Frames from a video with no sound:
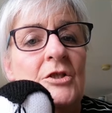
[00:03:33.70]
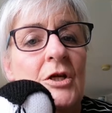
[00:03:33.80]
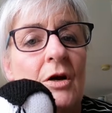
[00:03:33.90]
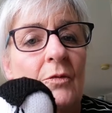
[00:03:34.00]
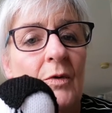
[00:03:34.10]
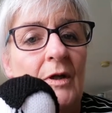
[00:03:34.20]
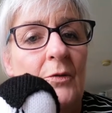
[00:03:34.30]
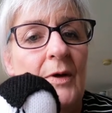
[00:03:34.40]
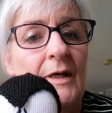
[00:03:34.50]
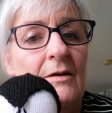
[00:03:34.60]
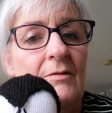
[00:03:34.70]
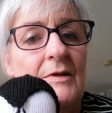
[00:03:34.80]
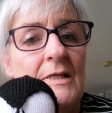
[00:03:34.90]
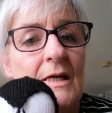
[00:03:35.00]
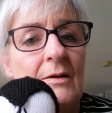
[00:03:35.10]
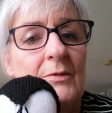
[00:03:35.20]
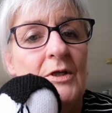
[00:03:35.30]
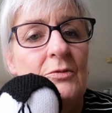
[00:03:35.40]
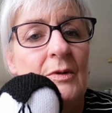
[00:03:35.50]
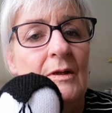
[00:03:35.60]
Tongue will go in, obviously,
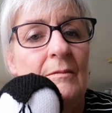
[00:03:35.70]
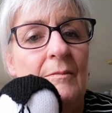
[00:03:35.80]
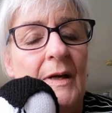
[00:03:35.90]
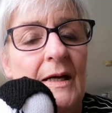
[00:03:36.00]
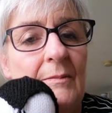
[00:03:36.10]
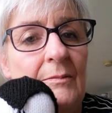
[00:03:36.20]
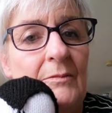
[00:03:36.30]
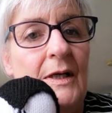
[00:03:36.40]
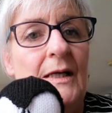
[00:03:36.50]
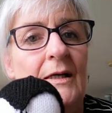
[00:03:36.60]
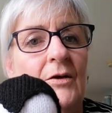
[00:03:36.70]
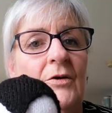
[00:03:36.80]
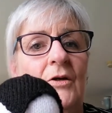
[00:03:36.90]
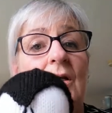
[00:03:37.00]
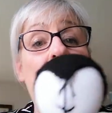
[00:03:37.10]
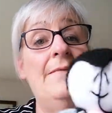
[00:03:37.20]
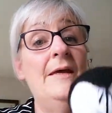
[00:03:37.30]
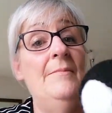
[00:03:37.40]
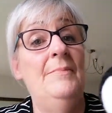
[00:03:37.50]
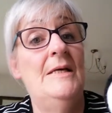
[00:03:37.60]
which will make him really look good. And
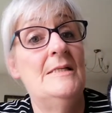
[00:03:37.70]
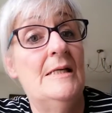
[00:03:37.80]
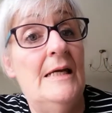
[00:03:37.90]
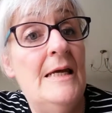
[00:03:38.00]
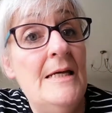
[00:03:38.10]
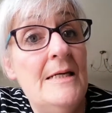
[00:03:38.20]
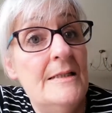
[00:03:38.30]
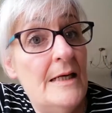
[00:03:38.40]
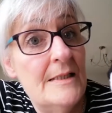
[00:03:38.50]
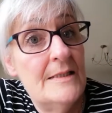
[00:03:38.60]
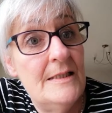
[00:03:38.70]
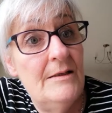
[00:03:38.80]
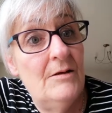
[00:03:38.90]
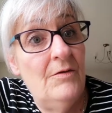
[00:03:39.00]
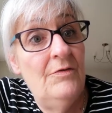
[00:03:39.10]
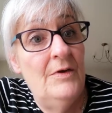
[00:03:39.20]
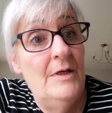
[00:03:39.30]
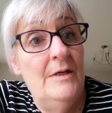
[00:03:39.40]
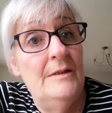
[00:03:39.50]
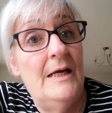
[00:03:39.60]
then basically that's near enough.
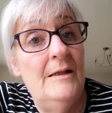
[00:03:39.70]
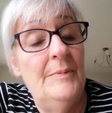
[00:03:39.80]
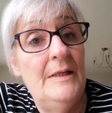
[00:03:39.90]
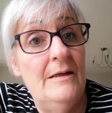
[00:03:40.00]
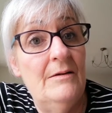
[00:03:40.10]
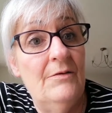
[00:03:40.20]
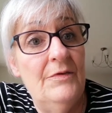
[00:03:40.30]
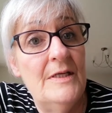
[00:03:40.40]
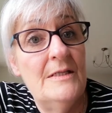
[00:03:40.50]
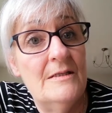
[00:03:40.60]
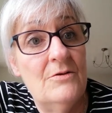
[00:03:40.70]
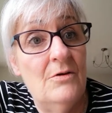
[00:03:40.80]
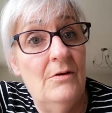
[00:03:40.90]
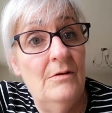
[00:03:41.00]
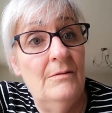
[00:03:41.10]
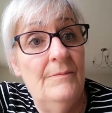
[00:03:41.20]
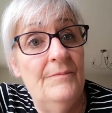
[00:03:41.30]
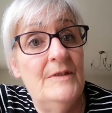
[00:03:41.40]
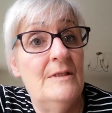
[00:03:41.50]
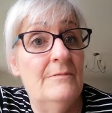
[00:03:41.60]
That'll be near enough this doll
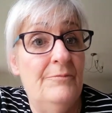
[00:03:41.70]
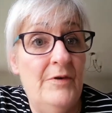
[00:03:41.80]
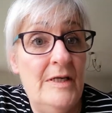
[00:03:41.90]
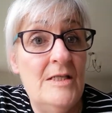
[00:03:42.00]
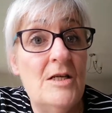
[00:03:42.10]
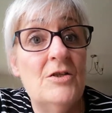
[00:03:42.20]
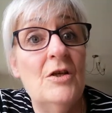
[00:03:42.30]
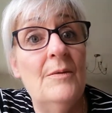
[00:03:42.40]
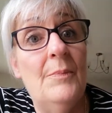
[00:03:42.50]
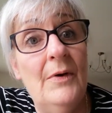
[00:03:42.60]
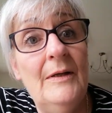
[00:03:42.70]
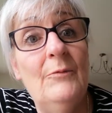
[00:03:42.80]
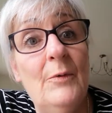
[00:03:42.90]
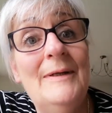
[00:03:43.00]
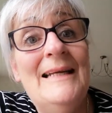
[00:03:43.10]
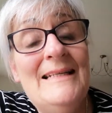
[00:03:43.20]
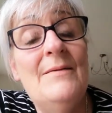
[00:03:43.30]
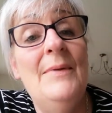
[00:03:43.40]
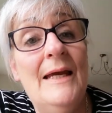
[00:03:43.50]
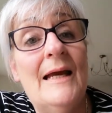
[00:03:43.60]
to finish, to the point where we need
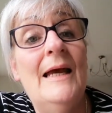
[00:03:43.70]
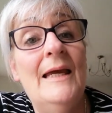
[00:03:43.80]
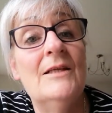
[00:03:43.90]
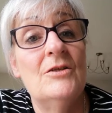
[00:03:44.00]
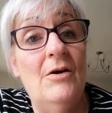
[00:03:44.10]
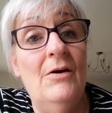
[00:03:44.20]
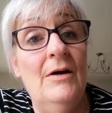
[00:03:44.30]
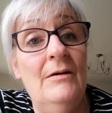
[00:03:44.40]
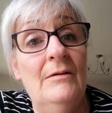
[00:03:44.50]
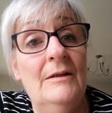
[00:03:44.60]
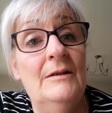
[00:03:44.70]
to make a guitar.